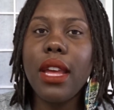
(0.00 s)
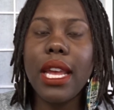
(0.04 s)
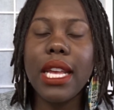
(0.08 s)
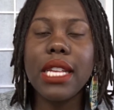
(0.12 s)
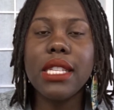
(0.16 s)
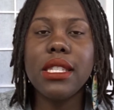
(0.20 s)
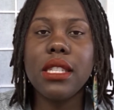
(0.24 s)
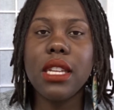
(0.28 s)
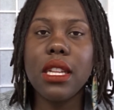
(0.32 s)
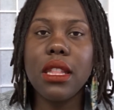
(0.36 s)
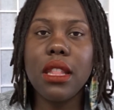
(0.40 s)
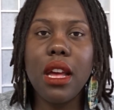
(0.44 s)

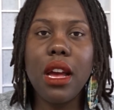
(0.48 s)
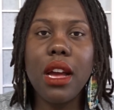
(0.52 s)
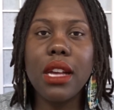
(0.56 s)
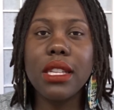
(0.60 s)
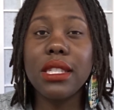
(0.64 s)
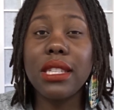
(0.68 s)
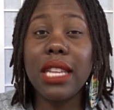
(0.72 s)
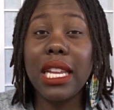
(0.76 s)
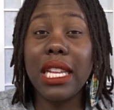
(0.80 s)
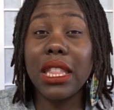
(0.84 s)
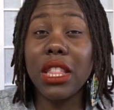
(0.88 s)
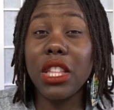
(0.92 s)
instant
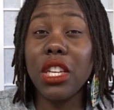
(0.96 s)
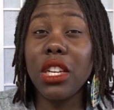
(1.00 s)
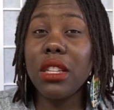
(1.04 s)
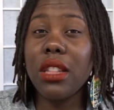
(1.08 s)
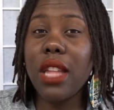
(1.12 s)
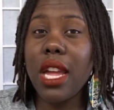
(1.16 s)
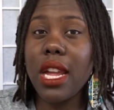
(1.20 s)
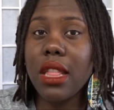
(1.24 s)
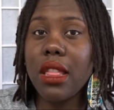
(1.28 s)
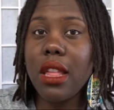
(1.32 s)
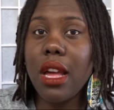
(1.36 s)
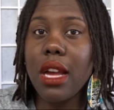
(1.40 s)
locks, they look
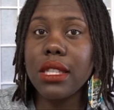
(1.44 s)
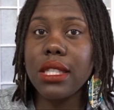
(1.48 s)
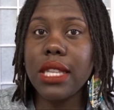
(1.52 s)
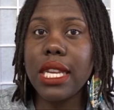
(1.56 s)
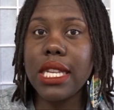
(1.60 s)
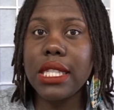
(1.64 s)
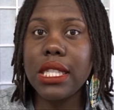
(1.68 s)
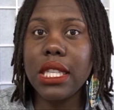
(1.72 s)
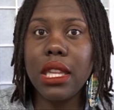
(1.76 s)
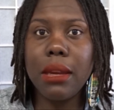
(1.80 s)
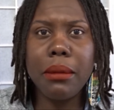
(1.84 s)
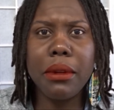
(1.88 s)
like locks
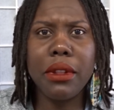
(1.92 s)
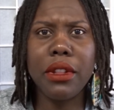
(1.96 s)
instantly,